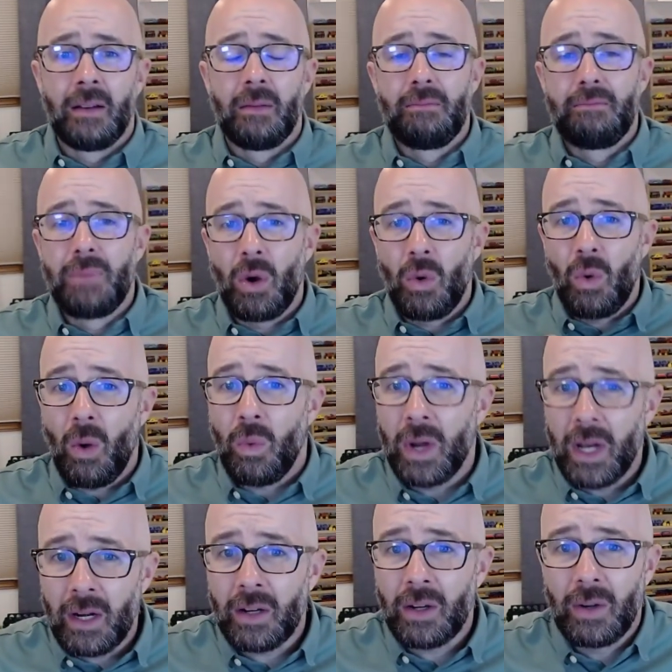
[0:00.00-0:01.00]
But what
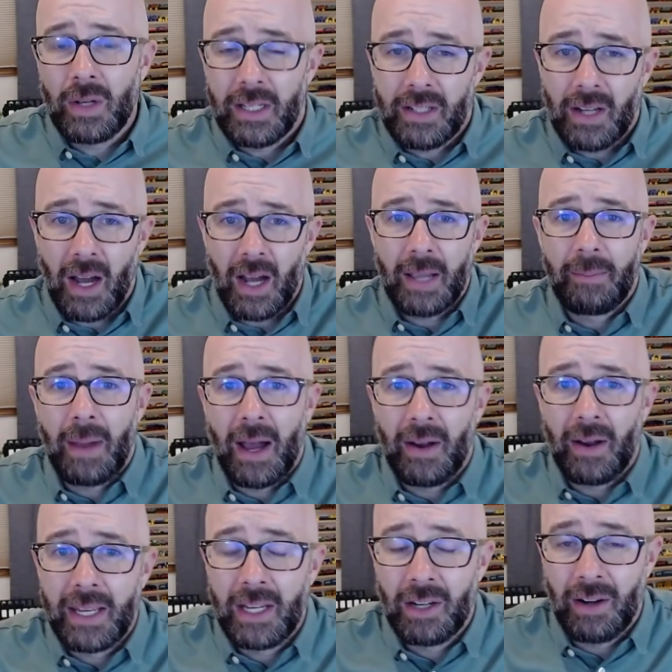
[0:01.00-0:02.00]
we're going to talk
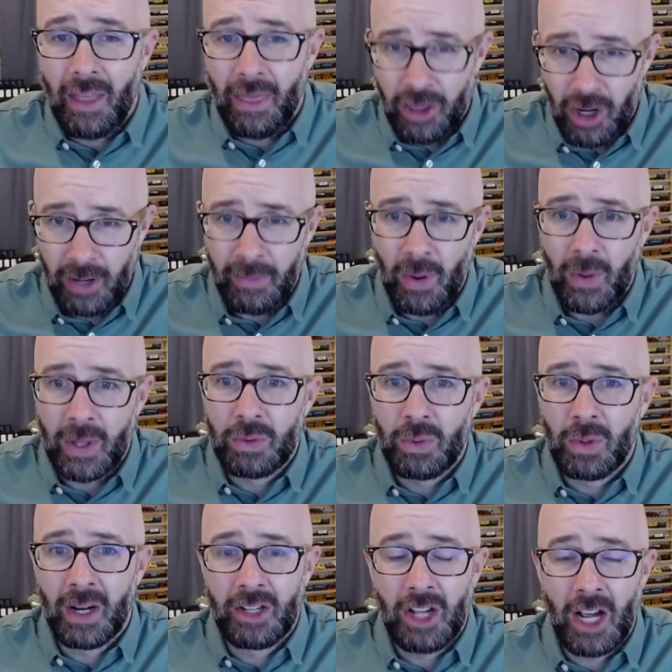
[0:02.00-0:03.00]
about here in thermo is
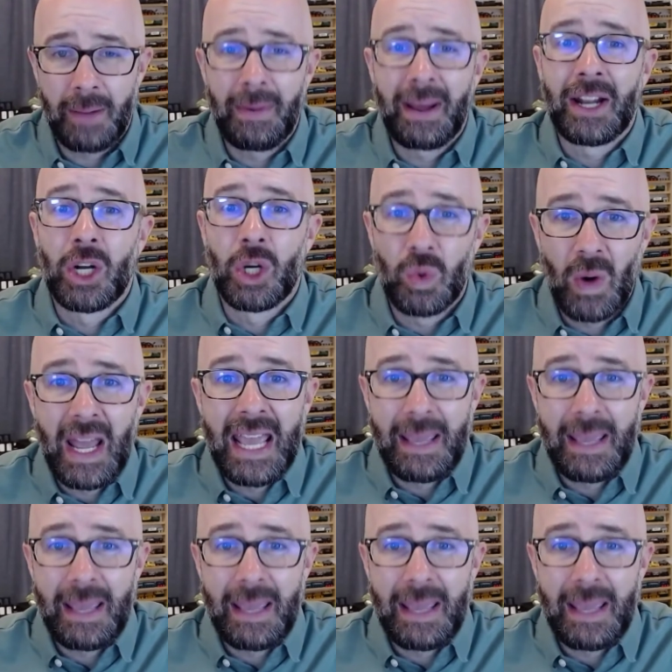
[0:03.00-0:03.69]
we're going to talk about a gray